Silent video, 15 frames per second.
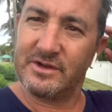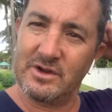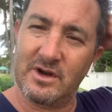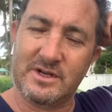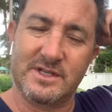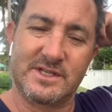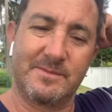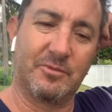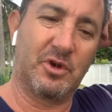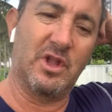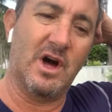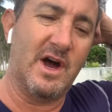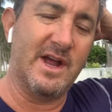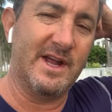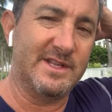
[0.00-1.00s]
Talk to some
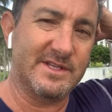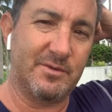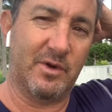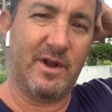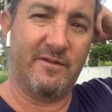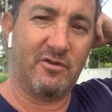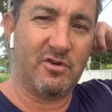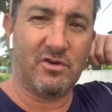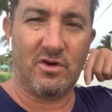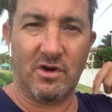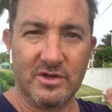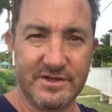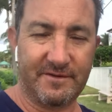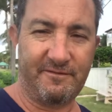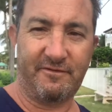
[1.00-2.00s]
clients, whatever,
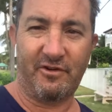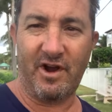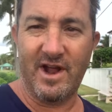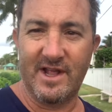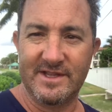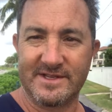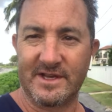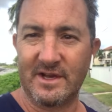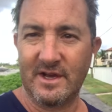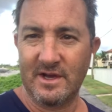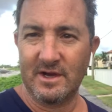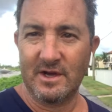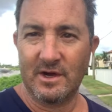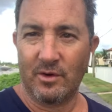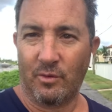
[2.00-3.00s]
call some friends,
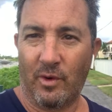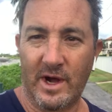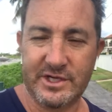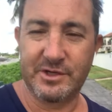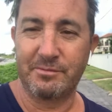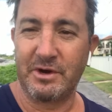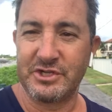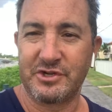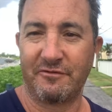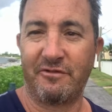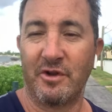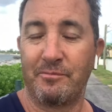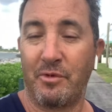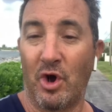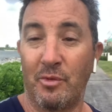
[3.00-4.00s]
watch a bunch of
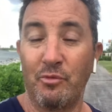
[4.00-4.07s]
football.